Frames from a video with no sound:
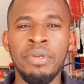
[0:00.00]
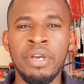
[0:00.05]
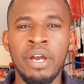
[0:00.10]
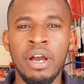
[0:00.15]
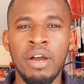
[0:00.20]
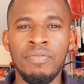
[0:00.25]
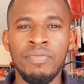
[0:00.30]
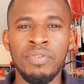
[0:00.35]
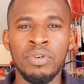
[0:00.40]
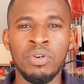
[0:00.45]

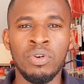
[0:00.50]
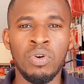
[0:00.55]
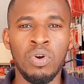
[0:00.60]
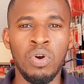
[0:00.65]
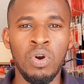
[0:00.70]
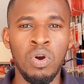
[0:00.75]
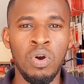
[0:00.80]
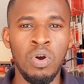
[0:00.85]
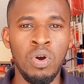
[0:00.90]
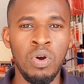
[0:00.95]
having
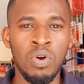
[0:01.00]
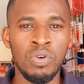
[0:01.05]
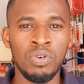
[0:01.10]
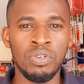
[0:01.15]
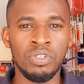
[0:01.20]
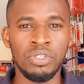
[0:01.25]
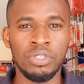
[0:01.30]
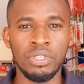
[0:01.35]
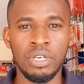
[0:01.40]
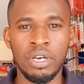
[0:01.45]
all
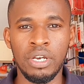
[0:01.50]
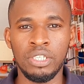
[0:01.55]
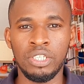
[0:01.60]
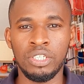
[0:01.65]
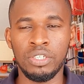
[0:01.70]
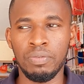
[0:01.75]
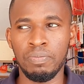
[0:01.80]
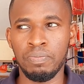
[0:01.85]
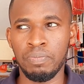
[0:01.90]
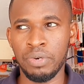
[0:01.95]
such
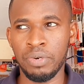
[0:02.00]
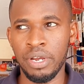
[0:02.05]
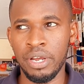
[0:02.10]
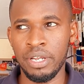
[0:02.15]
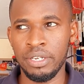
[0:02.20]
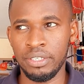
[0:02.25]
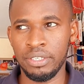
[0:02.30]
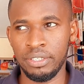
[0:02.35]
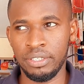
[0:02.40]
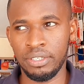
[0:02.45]

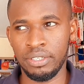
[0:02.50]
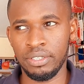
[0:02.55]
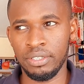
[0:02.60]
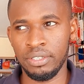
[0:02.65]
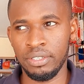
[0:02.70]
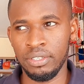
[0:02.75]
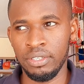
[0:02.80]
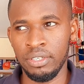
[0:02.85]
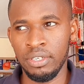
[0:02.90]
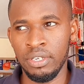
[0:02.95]
brands.
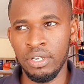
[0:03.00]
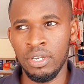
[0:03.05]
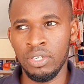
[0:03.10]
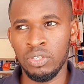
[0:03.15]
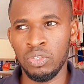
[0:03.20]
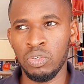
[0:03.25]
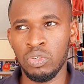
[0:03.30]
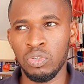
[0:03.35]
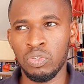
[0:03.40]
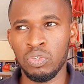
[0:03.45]

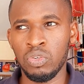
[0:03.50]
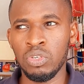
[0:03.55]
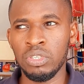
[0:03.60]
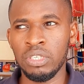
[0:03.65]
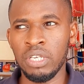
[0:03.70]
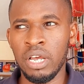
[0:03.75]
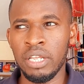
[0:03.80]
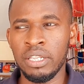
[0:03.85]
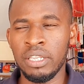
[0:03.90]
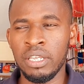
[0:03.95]
So those
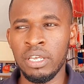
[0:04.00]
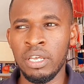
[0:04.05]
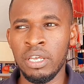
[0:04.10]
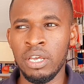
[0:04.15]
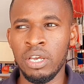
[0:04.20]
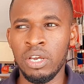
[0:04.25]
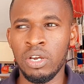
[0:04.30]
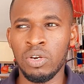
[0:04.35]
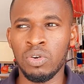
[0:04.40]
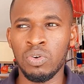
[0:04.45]
are the
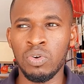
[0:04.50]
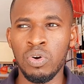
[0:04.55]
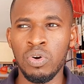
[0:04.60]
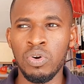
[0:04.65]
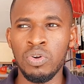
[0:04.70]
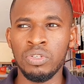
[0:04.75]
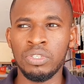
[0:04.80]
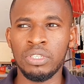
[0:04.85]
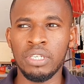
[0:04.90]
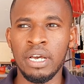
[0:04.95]

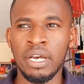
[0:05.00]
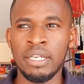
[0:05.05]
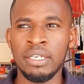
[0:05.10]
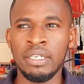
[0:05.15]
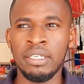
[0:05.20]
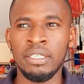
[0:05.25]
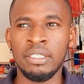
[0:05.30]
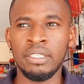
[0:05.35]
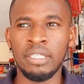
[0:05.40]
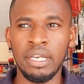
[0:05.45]
goals and
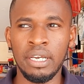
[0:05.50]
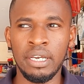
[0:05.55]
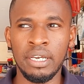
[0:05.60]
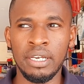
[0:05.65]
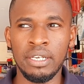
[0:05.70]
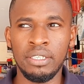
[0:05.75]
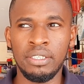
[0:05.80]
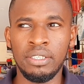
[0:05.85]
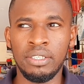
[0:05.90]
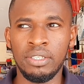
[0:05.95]
the
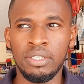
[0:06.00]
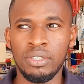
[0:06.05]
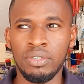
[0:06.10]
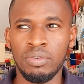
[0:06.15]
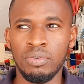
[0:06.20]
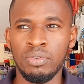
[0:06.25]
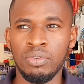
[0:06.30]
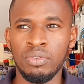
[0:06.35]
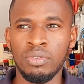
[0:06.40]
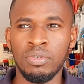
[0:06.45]
targets
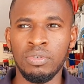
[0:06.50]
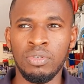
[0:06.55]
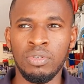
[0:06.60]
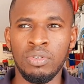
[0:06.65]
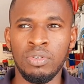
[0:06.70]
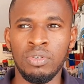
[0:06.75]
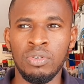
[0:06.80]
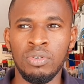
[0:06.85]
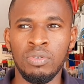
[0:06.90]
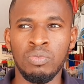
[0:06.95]

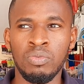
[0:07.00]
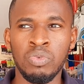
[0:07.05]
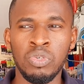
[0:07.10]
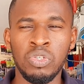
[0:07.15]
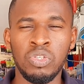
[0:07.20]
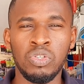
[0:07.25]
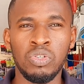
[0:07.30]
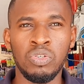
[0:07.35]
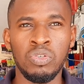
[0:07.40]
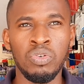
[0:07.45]

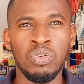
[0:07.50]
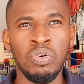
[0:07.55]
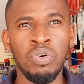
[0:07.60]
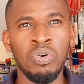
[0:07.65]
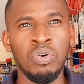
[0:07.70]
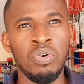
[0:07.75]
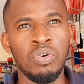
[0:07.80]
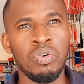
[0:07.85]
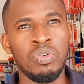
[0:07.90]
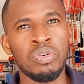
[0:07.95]
which you
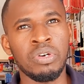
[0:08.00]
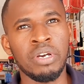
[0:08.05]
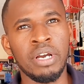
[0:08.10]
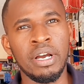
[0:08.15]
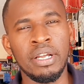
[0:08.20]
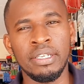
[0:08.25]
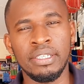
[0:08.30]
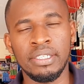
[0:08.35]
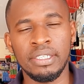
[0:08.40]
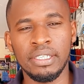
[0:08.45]
know you
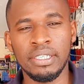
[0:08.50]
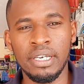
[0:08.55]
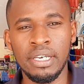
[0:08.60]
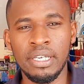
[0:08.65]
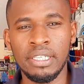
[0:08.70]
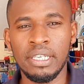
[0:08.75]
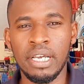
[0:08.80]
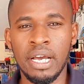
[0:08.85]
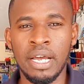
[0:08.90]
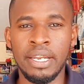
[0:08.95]
can set
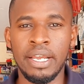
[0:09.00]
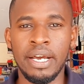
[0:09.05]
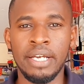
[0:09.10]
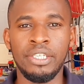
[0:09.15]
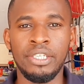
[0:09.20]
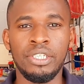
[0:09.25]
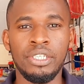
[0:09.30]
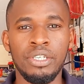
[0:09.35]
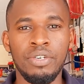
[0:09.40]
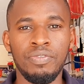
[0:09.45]
and
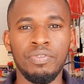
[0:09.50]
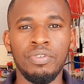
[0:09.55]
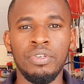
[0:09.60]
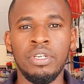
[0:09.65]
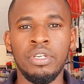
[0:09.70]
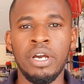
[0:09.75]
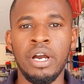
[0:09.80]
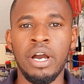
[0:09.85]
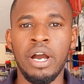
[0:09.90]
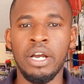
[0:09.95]
achieve in
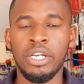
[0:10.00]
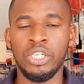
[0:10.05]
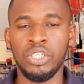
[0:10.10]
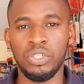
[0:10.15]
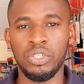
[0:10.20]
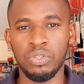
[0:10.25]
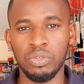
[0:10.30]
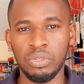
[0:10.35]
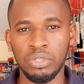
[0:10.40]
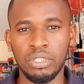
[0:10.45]
a
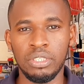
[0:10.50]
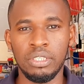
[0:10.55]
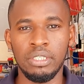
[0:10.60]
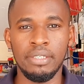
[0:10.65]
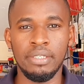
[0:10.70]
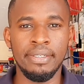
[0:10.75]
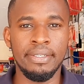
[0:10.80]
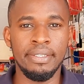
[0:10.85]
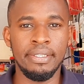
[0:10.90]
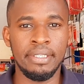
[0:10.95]
short
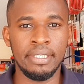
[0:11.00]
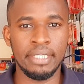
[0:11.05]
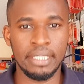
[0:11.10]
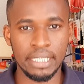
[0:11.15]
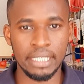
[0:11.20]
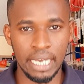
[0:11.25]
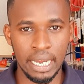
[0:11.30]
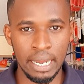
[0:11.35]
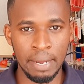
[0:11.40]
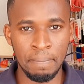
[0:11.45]

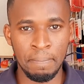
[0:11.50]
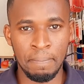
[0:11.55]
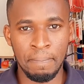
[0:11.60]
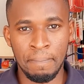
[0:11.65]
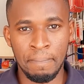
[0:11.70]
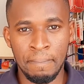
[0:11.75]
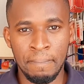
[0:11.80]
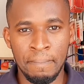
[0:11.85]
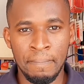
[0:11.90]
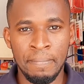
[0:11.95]
term,
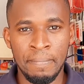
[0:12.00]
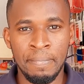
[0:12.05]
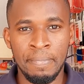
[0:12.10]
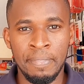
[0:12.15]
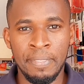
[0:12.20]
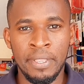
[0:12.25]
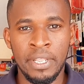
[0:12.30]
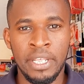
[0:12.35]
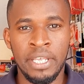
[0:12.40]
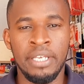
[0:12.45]

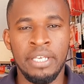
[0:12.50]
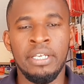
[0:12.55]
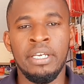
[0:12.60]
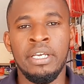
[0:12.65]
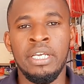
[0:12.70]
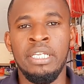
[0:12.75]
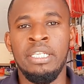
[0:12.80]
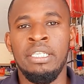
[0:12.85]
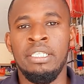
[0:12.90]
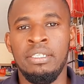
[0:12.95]

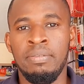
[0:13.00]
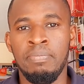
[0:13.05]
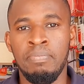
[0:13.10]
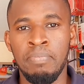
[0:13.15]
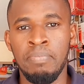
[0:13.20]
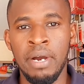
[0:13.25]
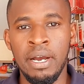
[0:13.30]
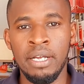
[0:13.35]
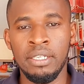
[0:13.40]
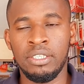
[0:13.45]
in
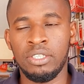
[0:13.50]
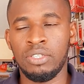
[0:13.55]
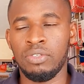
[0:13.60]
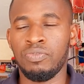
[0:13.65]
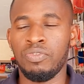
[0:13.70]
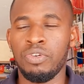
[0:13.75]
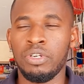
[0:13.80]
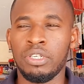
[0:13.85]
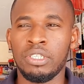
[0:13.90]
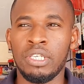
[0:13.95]
months,
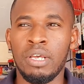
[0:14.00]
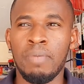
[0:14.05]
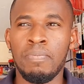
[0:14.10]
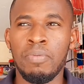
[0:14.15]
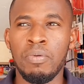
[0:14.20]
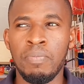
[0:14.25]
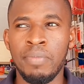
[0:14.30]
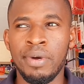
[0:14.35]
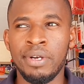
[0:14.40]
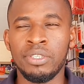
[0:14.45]
for example
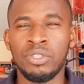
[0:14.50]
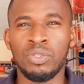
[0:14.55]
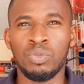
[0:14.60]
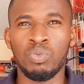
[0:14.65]
months,